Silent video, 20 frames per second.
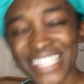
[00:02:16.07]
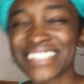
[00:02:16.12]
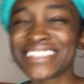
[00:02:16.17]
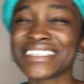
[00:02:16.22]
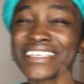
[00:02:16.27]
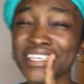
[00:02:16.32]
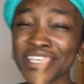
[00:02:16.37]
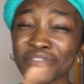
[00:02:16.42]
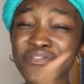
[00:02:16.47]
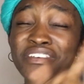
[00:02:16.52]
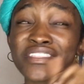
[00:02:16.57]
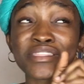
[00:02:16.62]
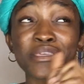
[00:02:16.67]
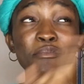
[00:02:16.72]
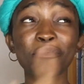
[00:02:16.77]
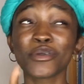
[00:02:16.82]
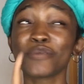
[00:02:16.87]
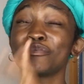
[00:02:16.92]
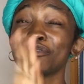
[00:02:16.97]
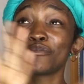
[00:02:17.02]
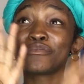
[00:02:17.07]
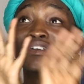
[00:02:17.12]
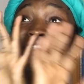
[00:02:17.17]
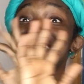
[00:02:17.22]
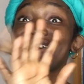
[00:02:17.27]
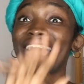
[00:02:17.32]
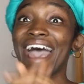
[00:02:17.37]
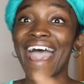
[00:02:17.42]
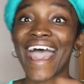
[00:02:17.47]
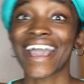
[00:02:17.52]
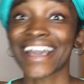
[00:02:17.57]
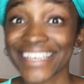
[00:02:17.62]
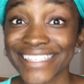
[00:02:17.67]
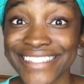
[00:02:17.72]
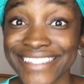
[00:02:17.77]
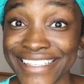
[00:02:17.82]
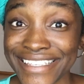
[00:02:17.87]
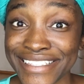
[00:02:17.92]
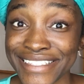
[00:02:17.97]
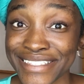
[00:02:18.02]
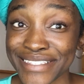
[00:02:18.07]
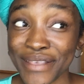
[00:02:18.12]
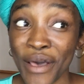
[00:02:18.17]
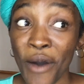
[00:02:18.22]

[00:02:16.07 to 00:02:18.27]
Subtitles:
it's even the people with accents,